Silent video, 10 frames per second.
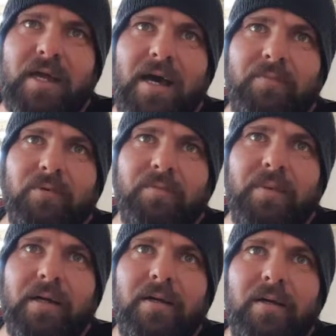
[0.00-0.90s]
cardboard,
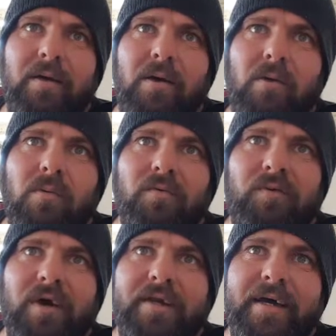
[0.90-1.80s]
but we'll
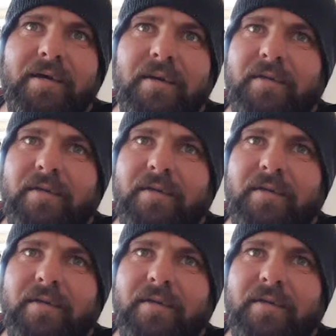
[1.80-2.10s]
find out.